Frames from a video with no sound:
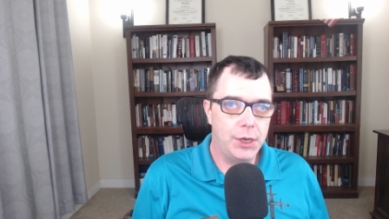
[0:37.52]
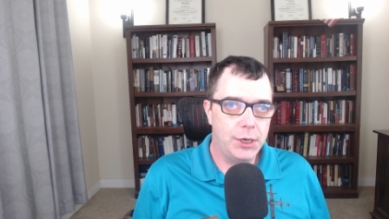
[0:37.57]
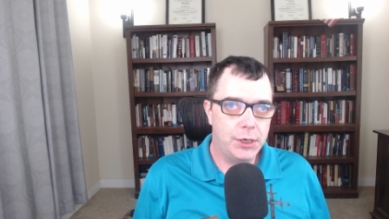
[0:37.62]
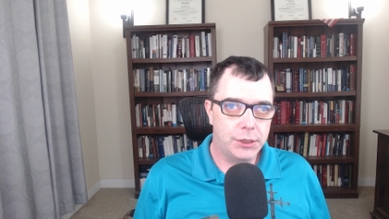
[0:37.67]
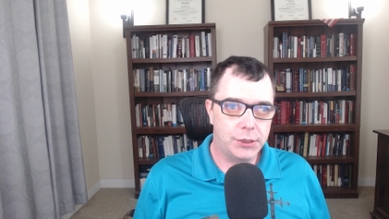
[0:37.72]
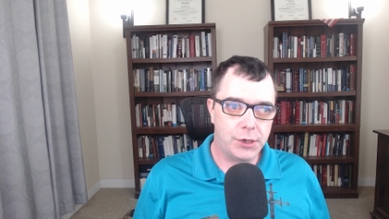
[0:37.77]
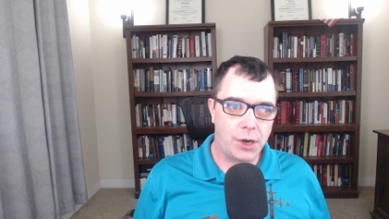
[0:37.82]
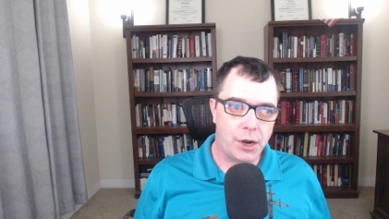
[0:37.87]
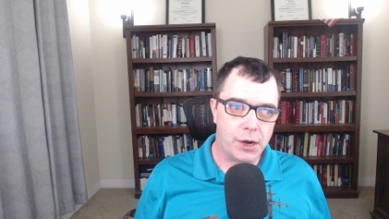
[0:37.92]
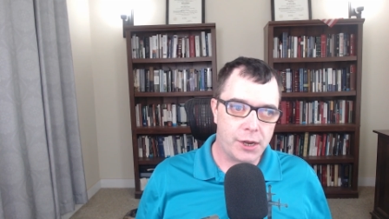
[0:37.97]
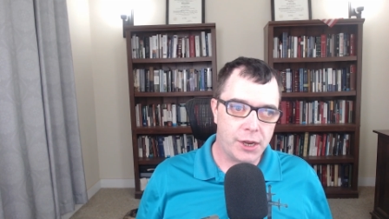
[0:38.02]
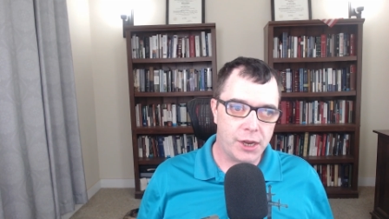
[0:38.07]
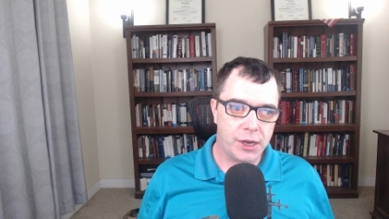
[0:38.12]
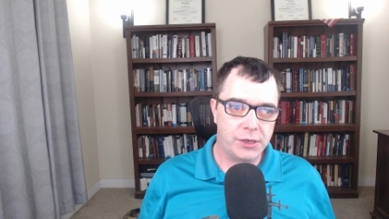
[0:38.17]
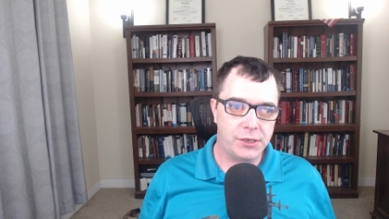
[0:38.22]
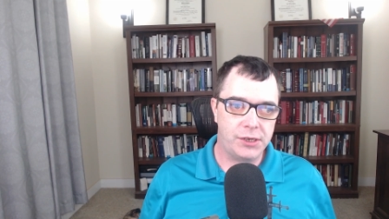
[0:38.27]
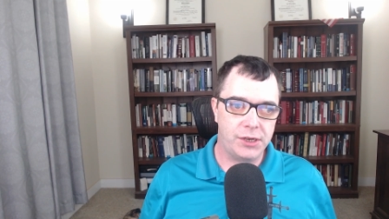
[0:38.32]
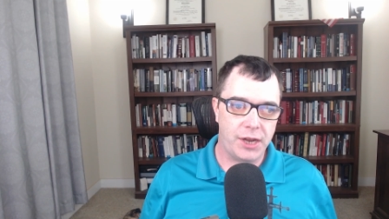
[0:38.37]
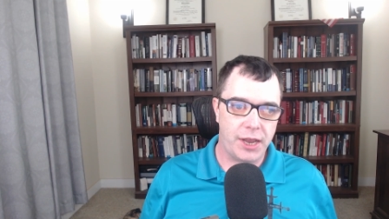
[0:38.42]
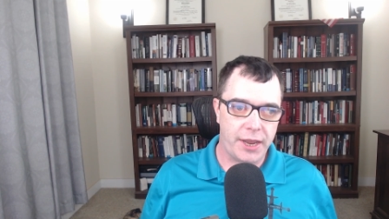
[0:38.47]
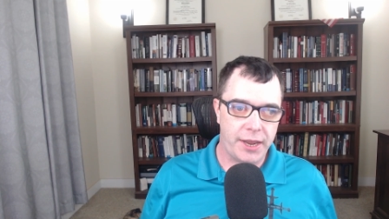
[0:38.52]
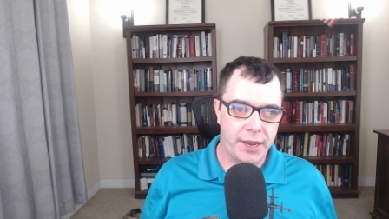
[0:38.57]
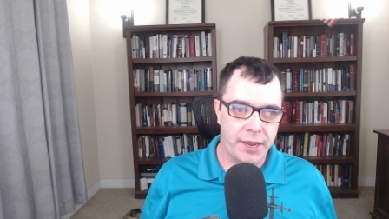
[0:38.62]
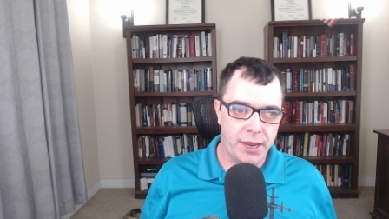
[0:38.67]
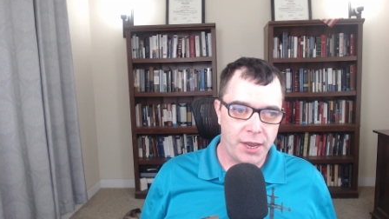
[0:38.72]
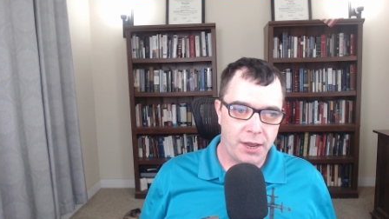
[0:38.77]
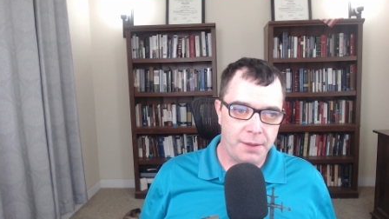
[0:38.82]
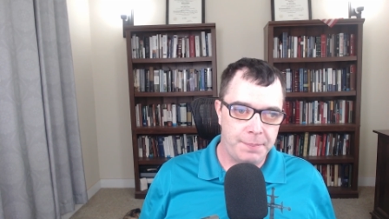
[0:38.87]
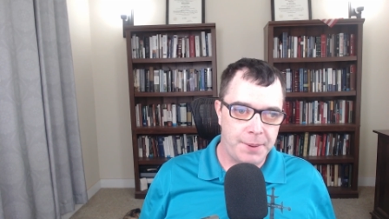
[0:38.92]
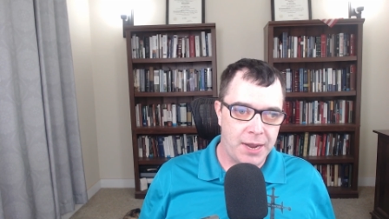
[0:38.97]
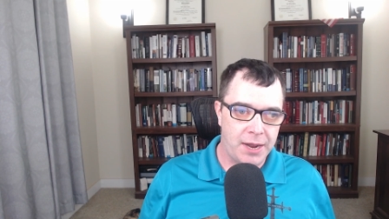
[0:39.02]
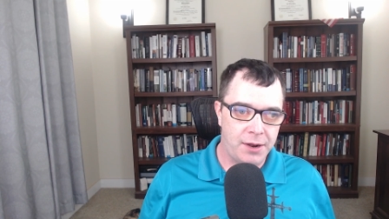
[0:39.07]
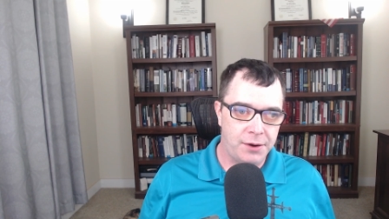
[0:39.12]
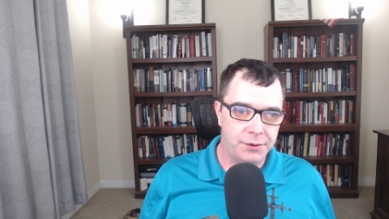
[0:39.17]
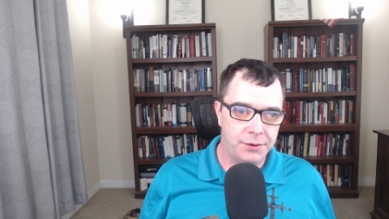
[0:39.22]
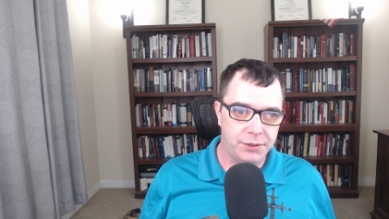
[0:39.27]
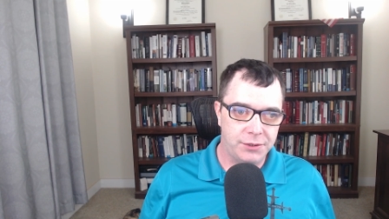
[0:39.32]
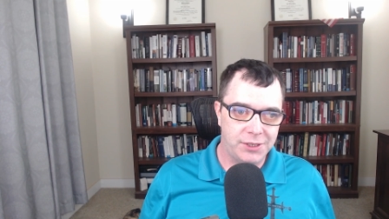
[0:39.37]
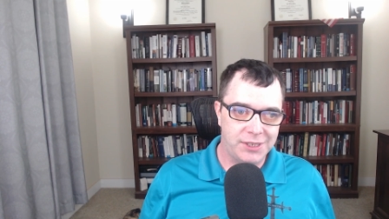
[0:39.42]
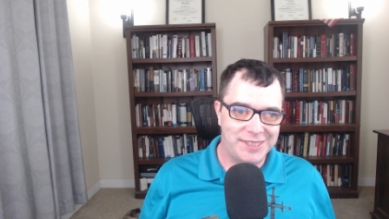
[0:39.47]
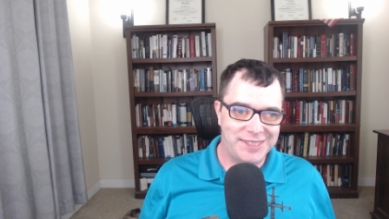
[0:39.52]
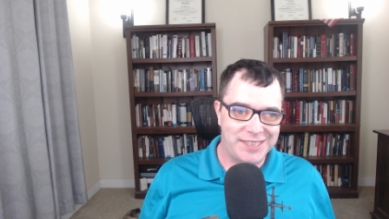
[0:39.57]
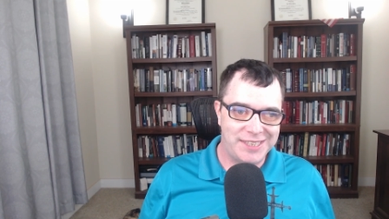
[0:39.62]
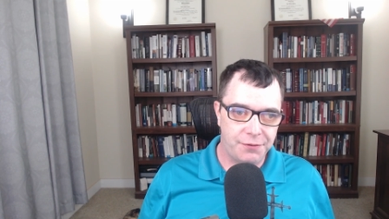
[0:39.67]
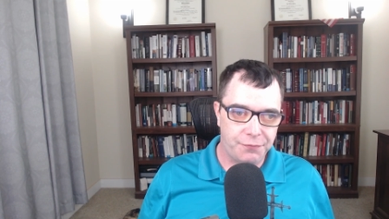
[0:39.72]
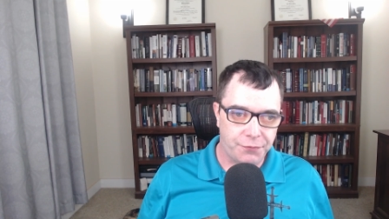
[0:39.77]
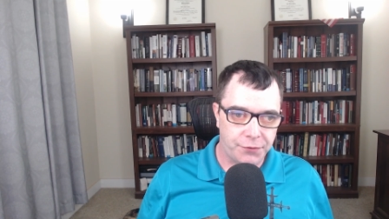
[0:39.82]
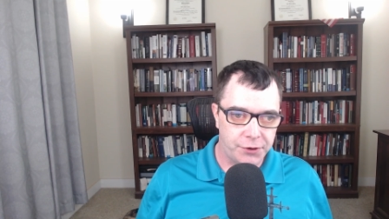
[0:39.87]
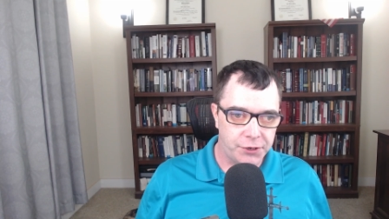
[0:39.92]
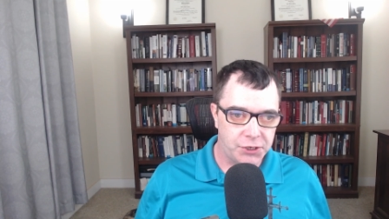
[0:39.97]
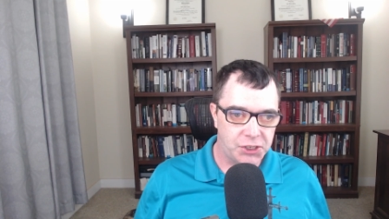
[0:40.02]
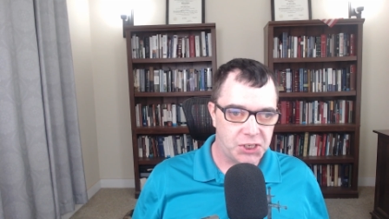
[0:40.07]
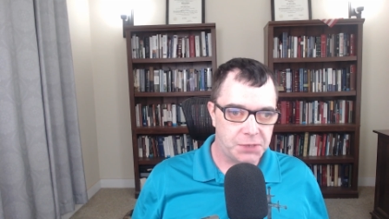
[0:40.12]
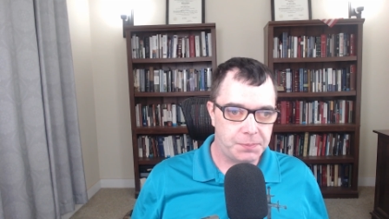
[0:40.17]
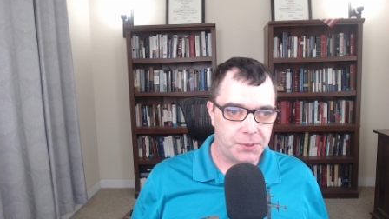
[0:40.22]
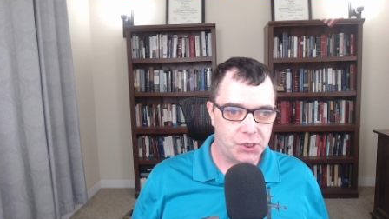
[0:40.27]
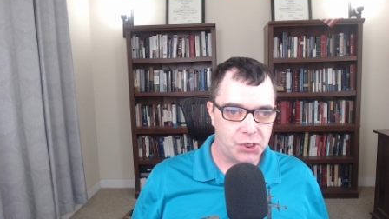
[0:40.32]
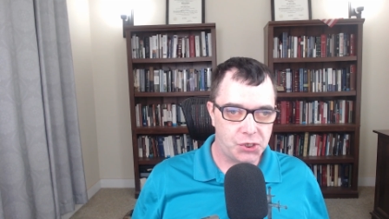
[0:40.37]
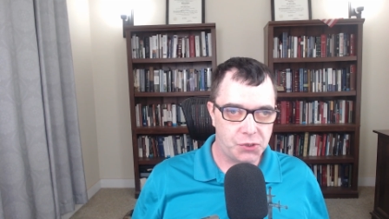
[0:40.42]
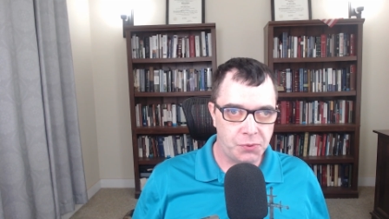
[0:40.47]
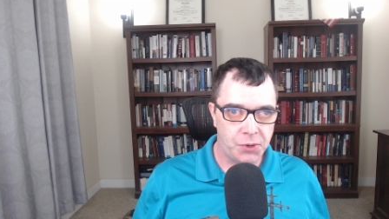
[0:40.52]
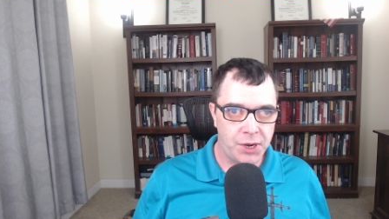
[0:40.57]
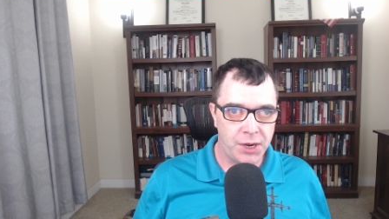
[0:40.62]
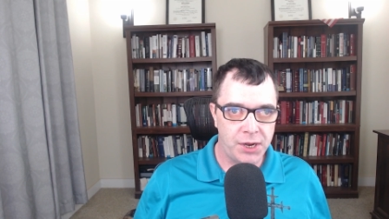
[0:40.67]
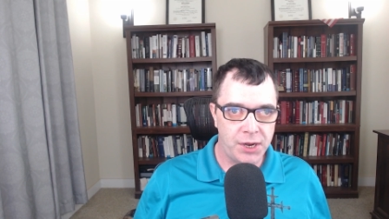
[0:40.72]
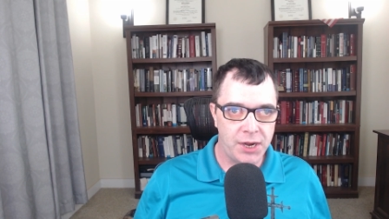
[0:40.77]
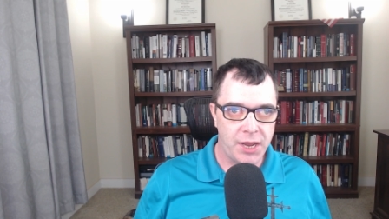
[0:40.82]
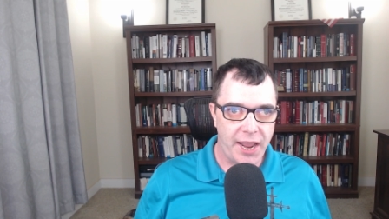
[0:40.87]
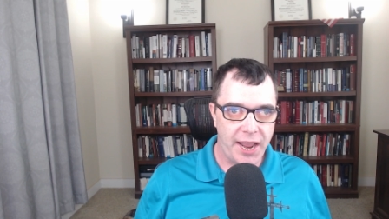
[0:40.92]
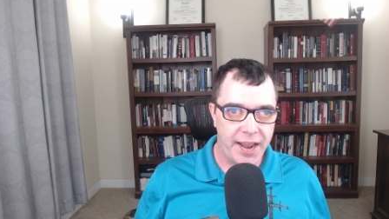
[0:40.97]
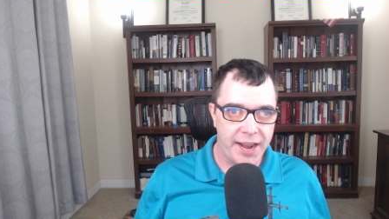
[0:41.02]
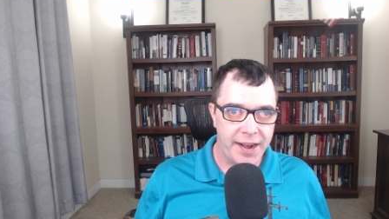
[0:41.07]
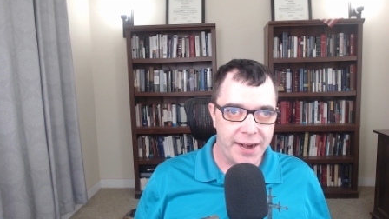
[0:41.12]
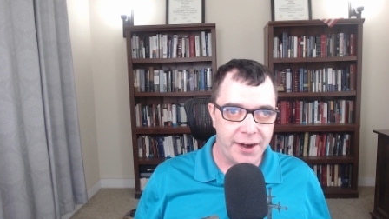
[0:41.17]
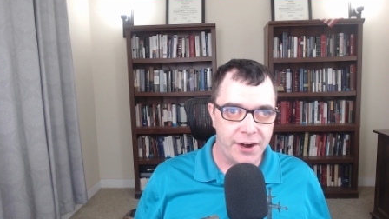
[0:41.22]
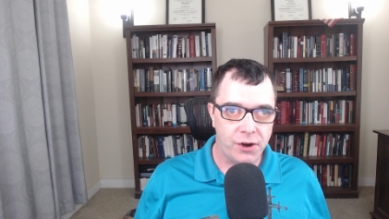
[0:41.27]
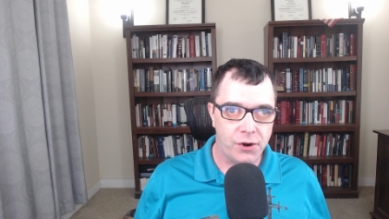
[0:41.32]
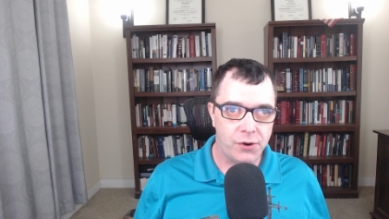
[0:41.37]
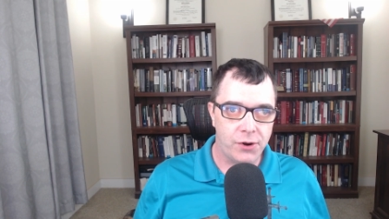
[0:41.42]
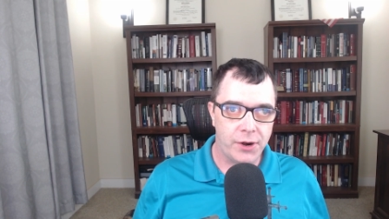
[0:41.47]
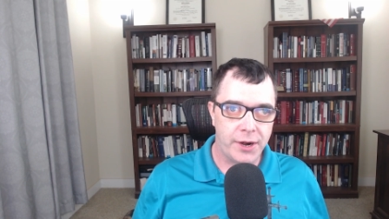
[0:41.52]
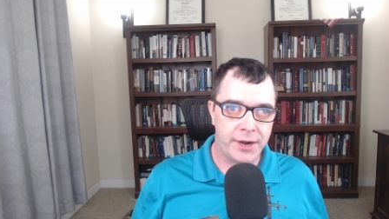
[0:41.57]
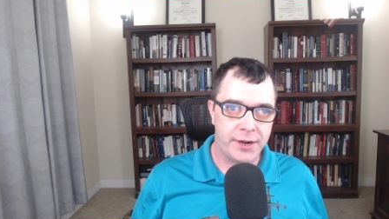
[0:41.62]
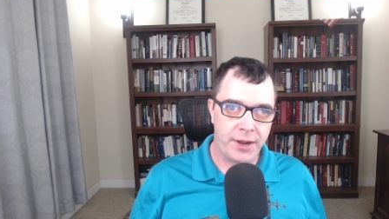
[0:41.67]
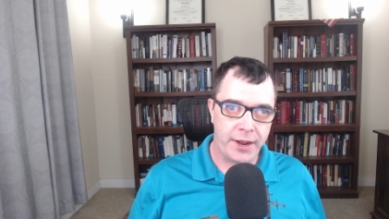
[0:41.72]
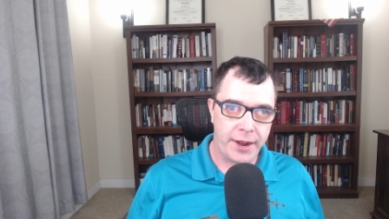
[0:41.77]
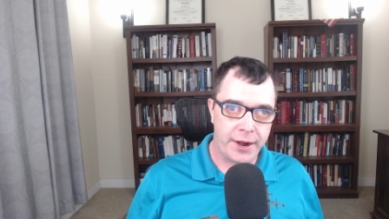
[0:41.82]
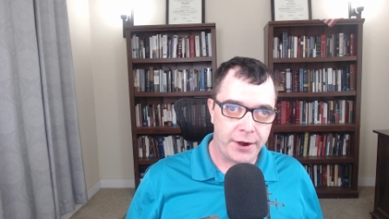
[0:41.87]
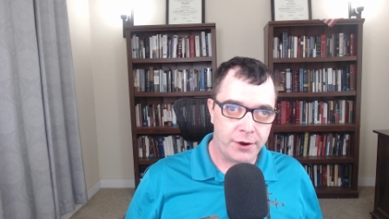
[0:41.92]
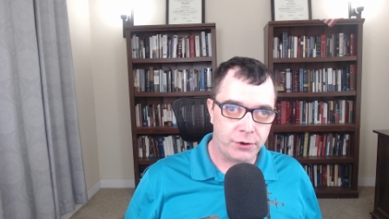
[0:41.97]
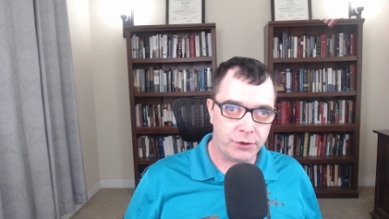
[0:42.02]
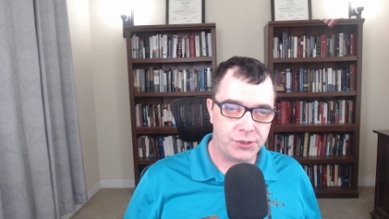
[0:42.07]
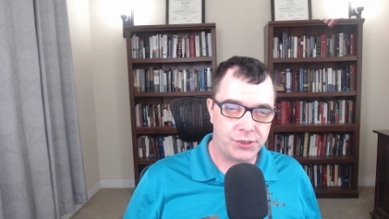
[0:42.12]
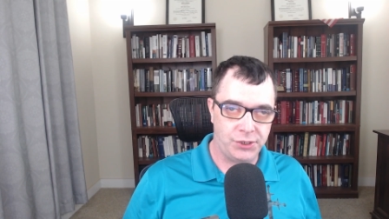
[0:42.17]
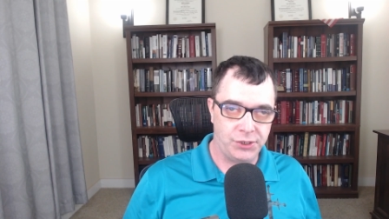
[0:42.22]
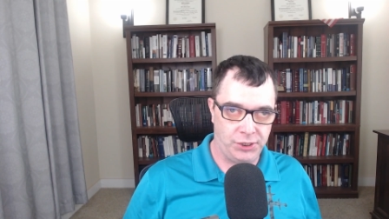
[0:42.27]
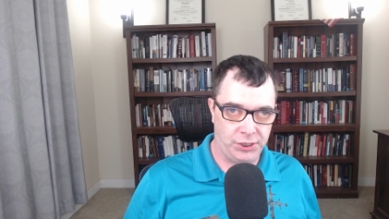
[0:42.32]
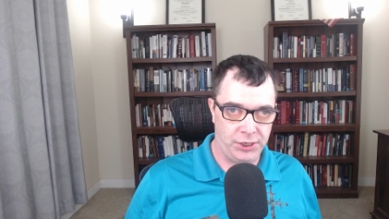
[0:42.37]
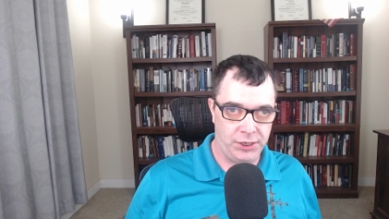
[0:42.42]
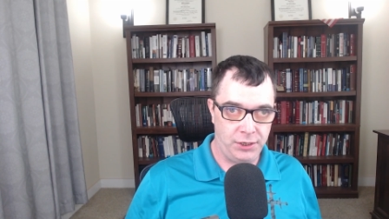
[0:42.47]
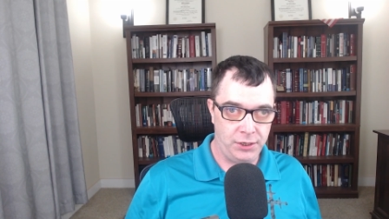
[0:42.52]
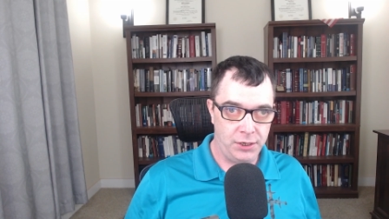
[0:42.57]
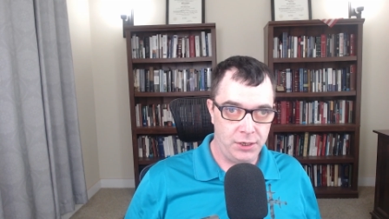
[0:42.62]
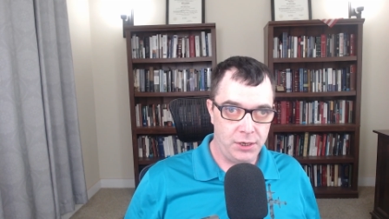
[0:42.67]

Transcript: talking today about the difference between error and heresy.